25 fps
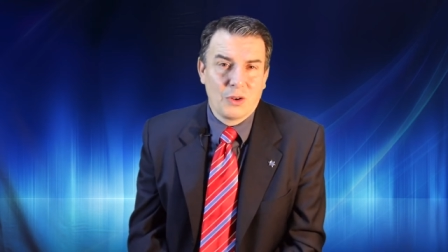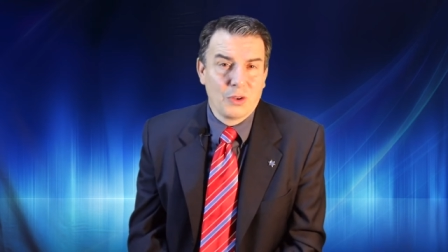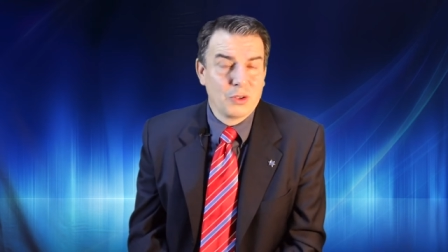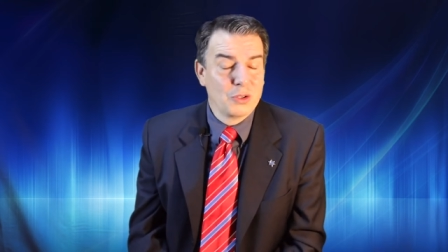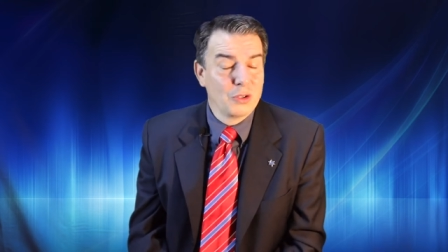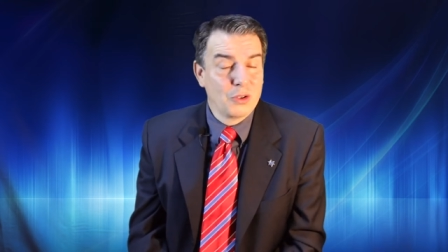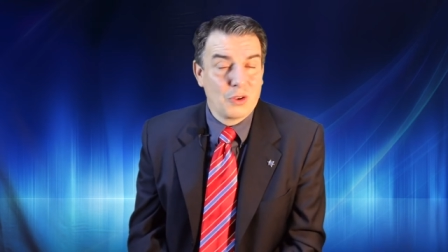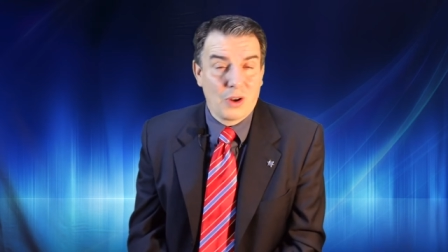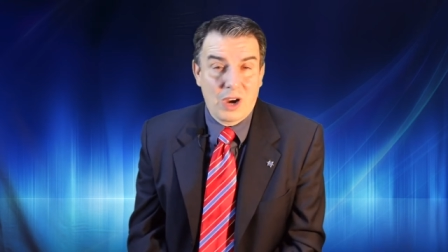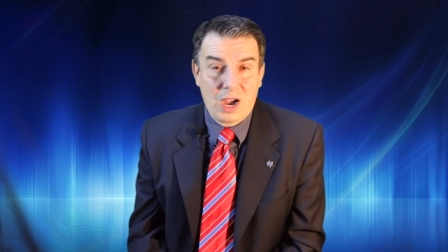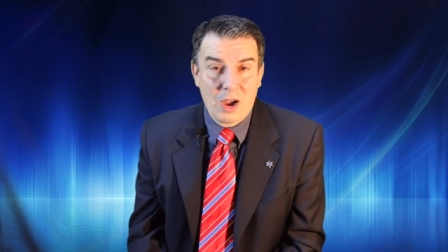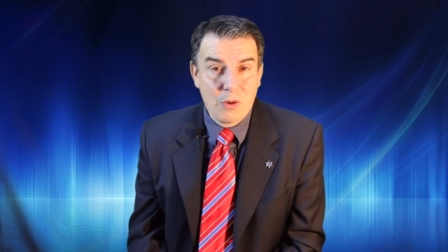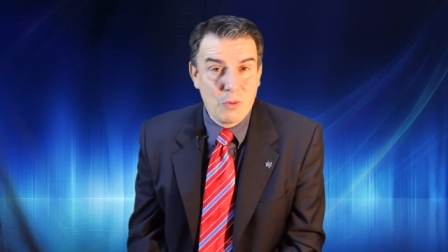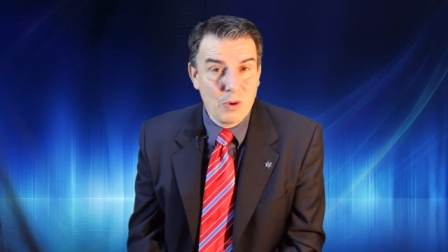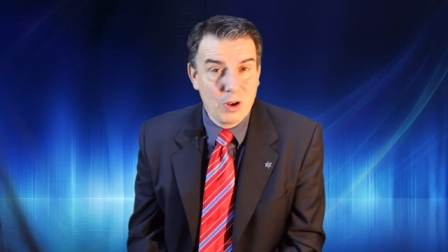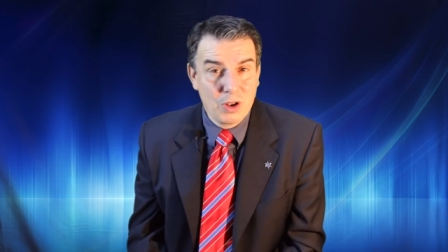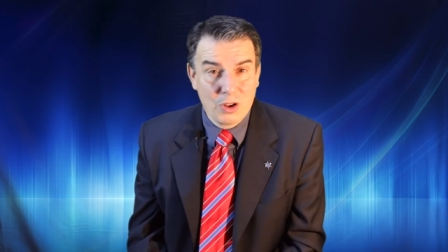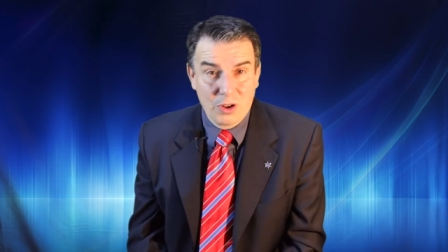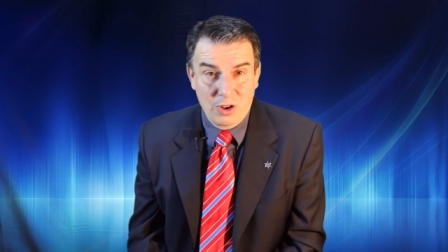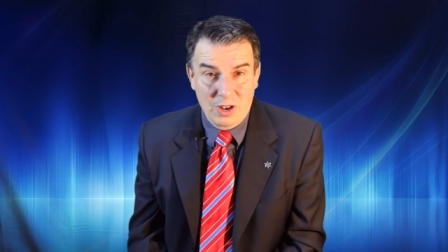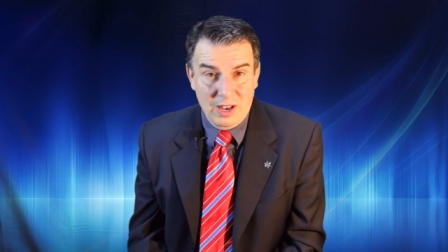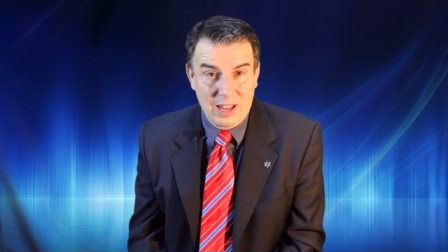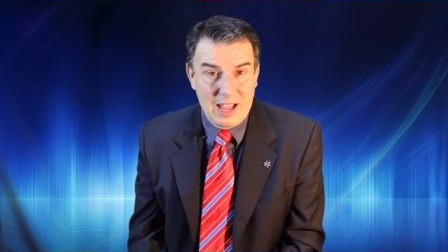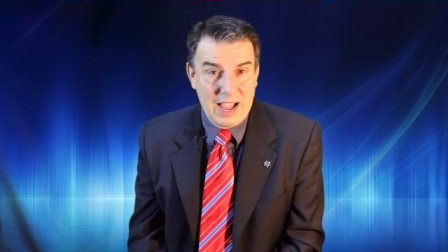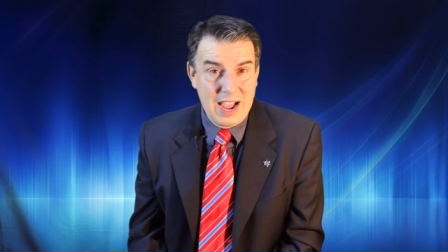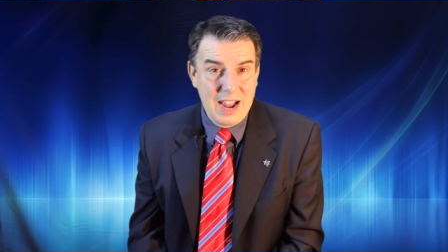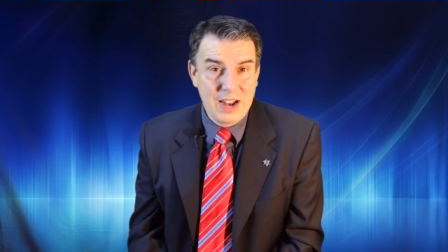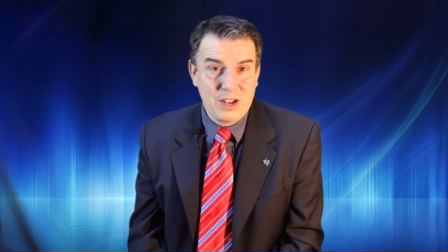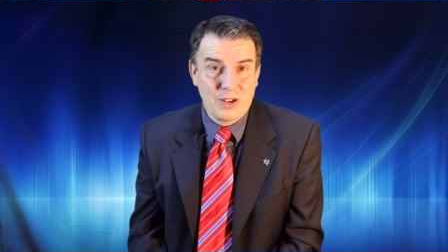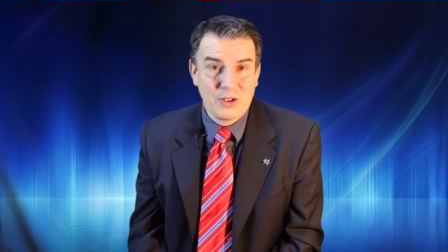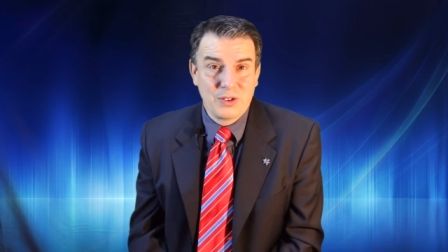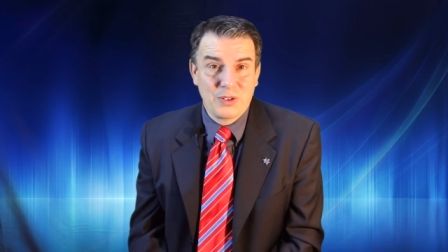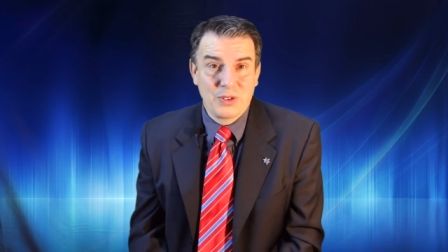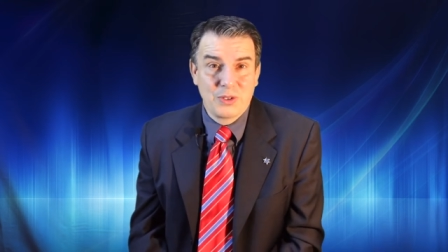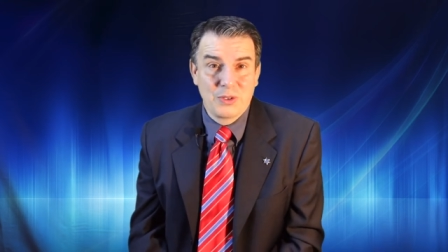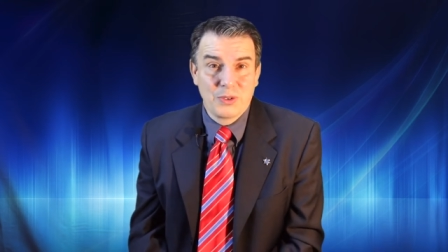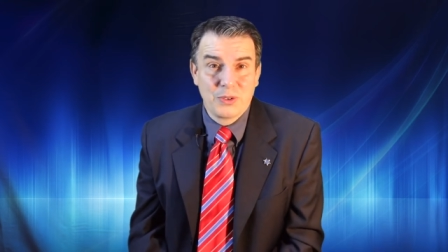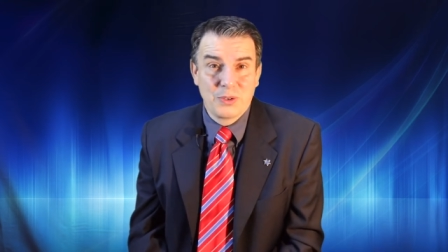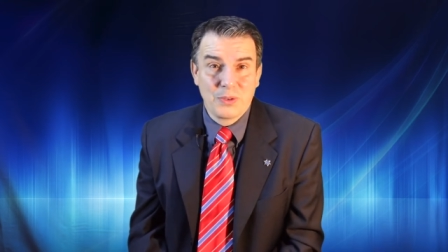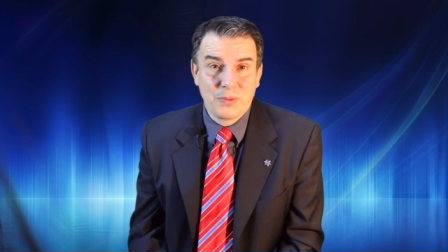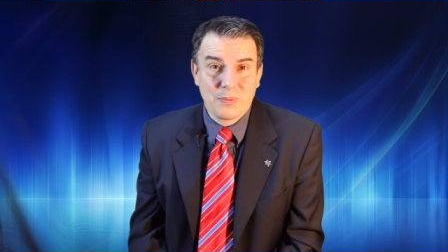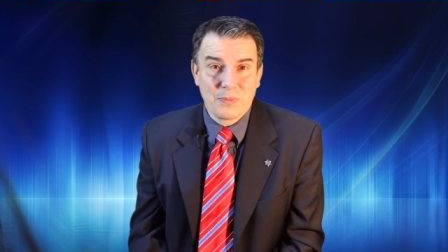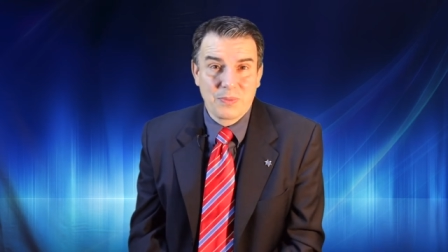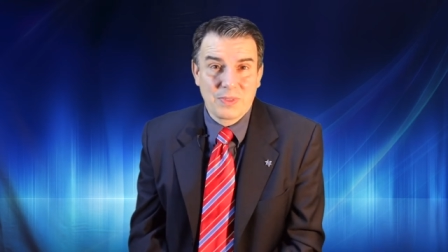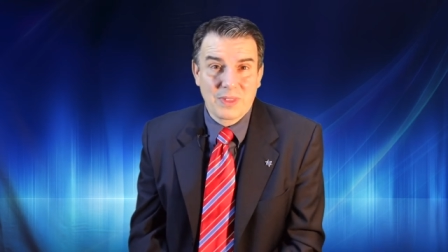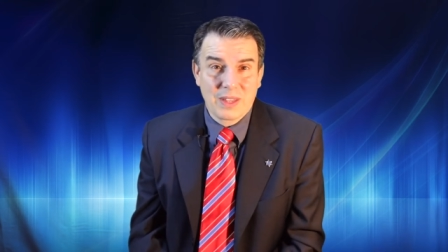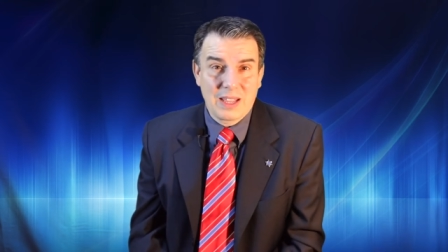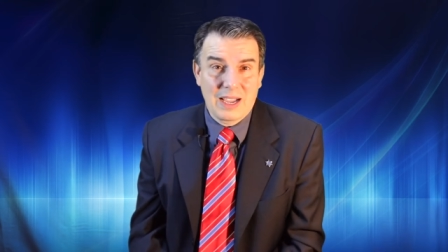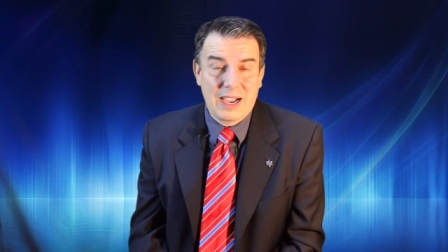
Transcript: although I will not lie to you,